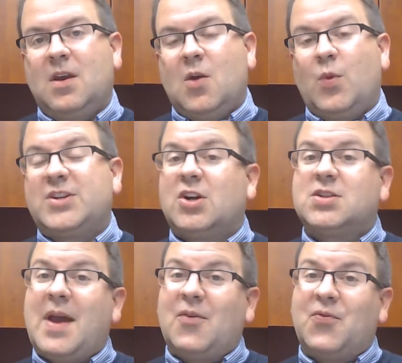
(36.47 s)
We talked
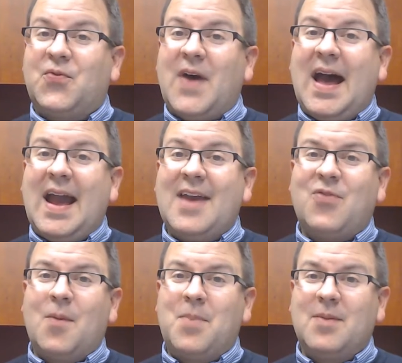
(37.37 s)
about
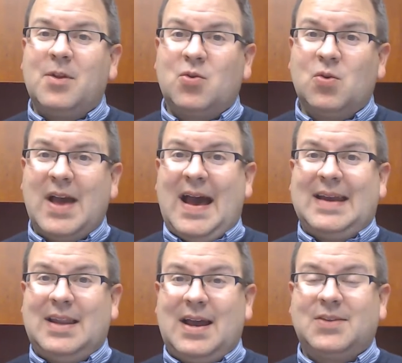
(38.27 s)
5 biblical
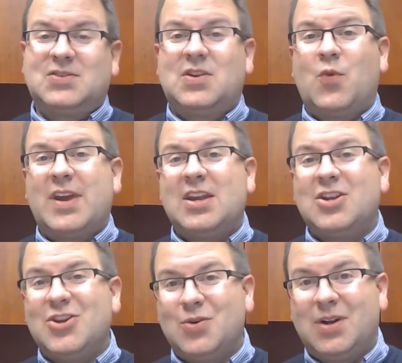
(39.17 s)
guidelines that we can
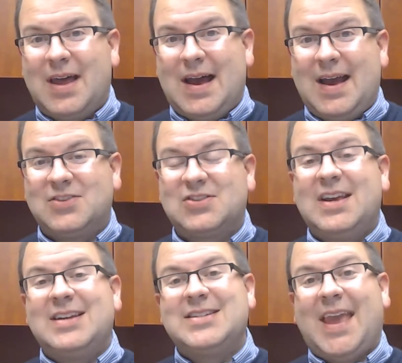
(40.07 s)
utilize
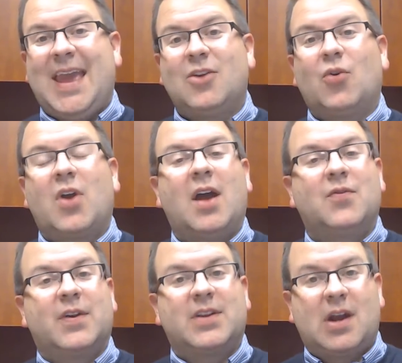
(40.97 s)
to handle
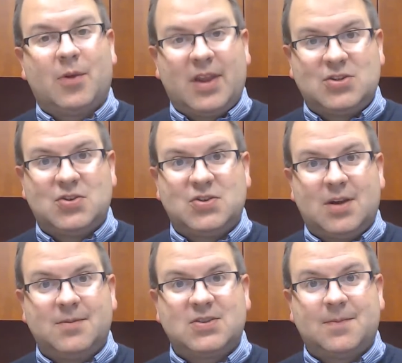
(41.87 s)
conflict in our
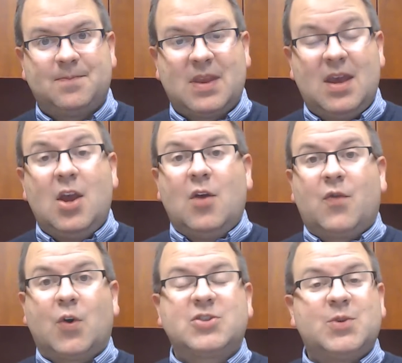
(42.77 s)
relationships.
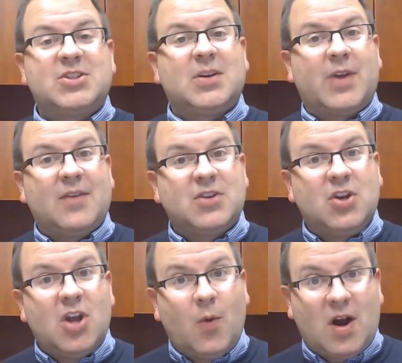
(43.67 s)
First, we said we have to
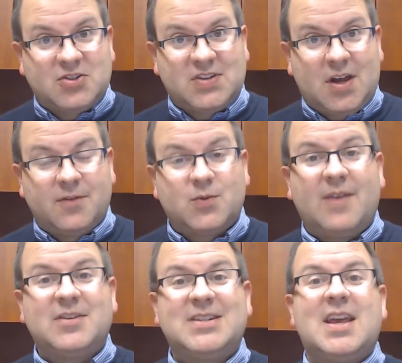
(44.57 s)
know ourselves. We have
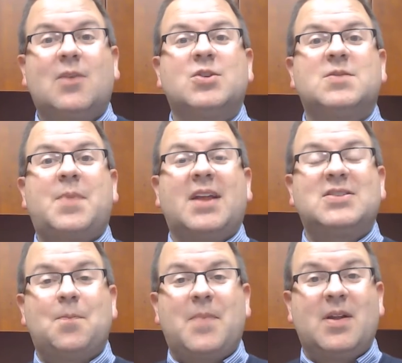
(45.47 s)
to take
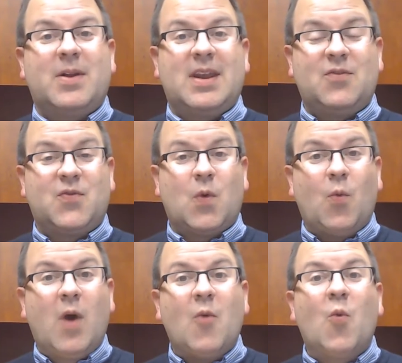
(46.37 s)
responsibility for
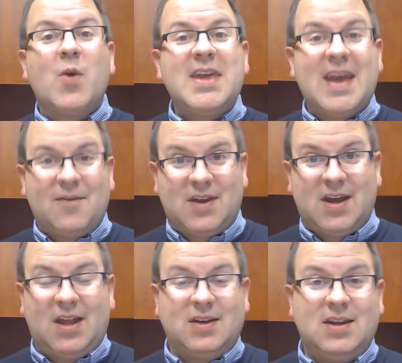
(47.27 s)
what we have
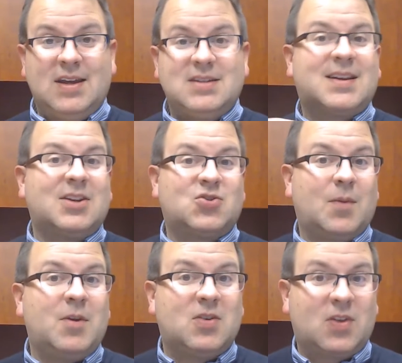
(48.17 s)
done to
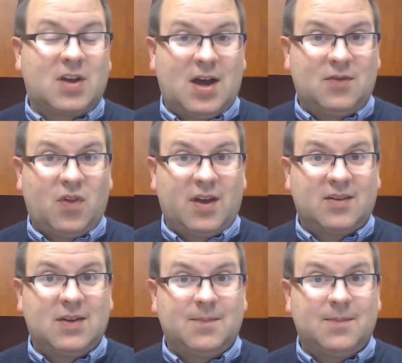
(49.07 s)
contribute to the conflict.